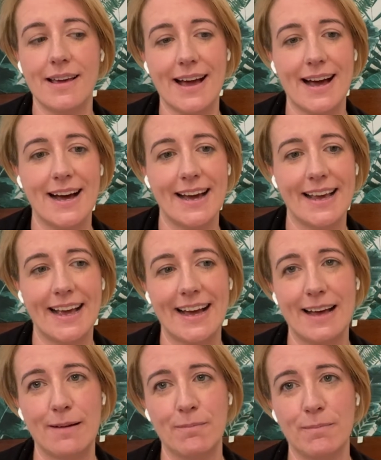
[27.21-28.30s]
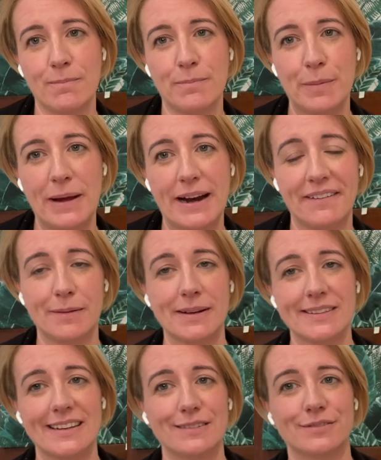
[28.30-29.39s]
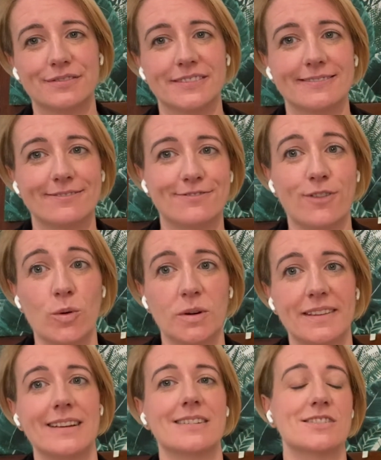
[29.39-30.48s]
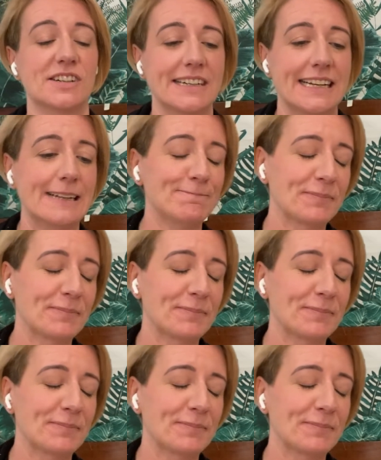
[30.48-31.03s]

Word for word: I am preparing myself for this journey.